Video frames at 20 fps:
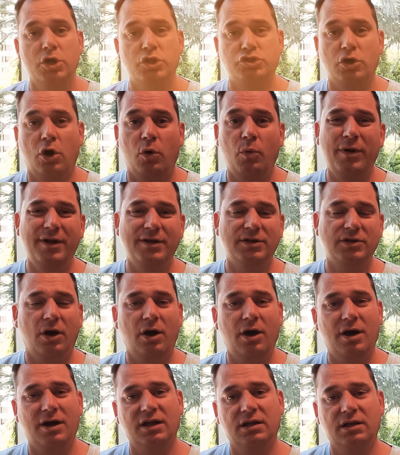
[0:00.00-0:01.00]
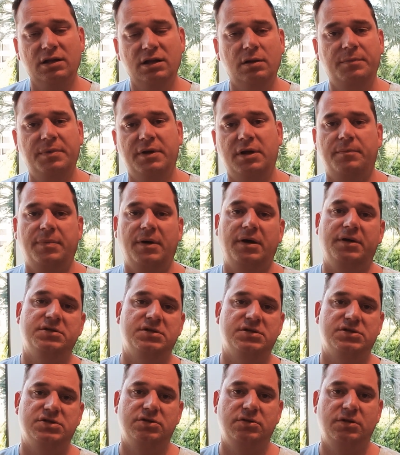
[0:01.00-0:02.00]
So I want to talk a little bit
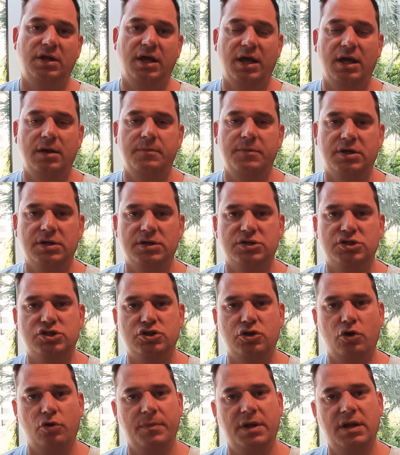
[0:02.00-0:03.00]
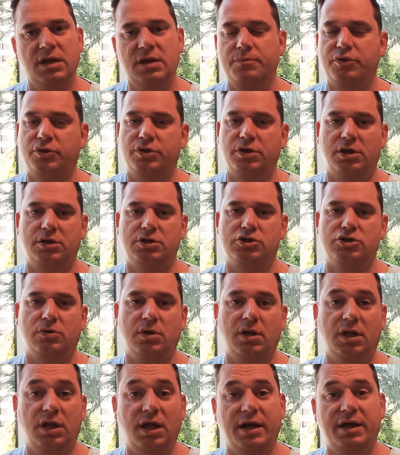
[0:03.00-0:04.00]
about this today because so many potential
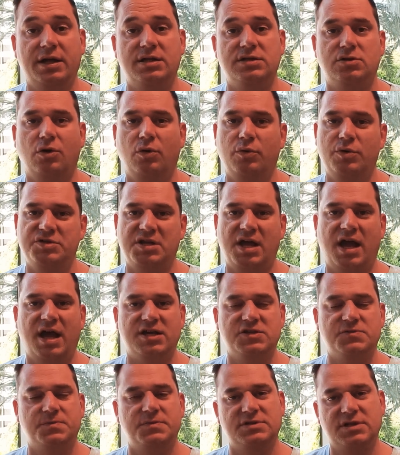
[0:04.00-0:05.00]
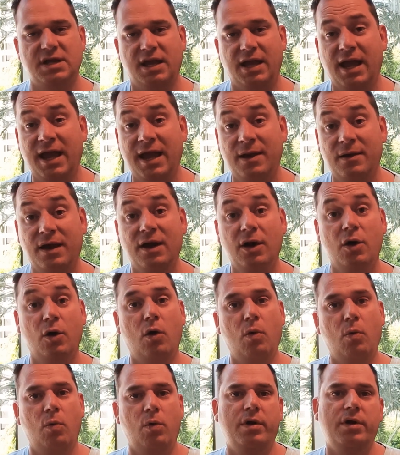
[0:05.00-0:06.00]
clients always ask me saying, hey,
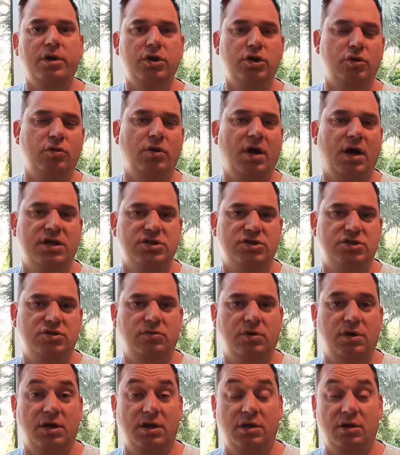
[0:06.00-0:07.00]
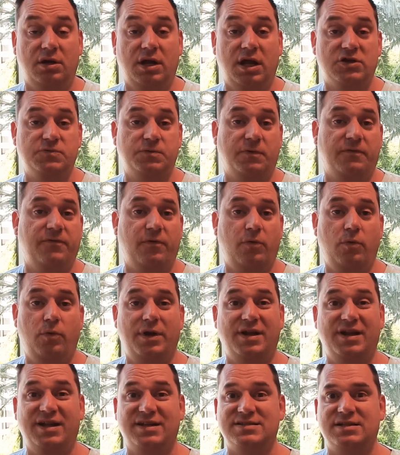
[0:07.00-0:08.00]
well, what are you guys doing here at Export
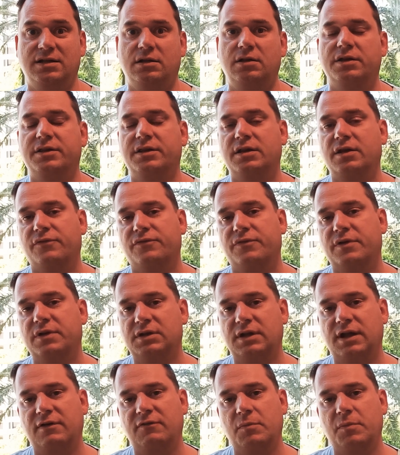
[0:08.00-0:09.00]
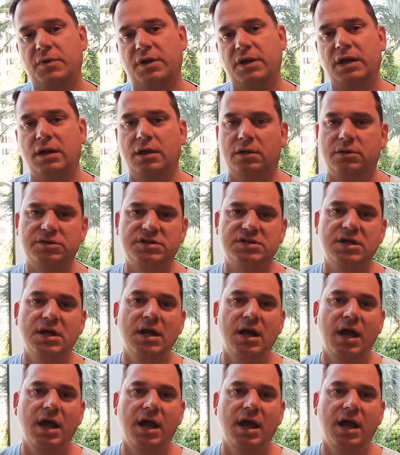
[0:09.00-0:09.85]
Forwarding that's a little different than everybody else?